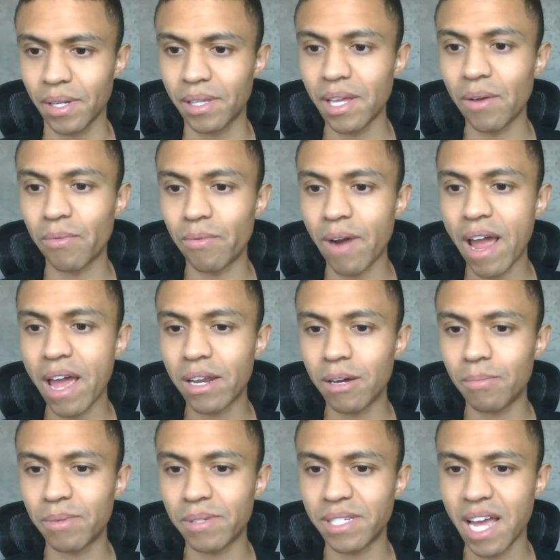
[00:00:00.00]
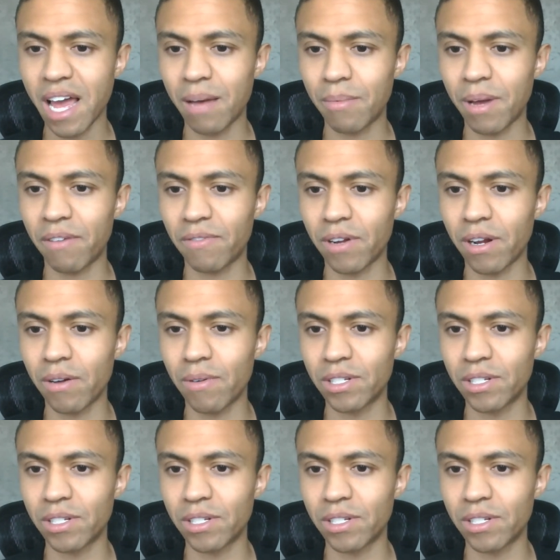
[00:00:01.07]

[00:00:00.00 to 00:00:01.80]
they ran up a tab after I